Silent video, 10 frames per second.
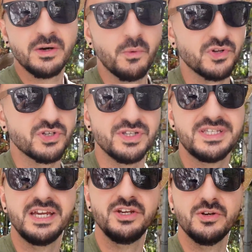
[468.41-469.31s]
we'll just
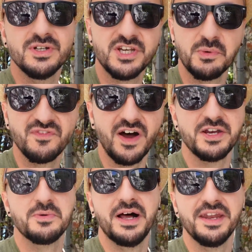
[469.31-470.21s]
continue until we
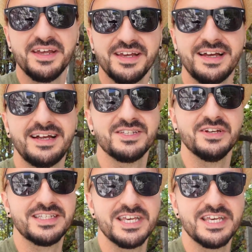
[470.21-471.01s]
find one. So see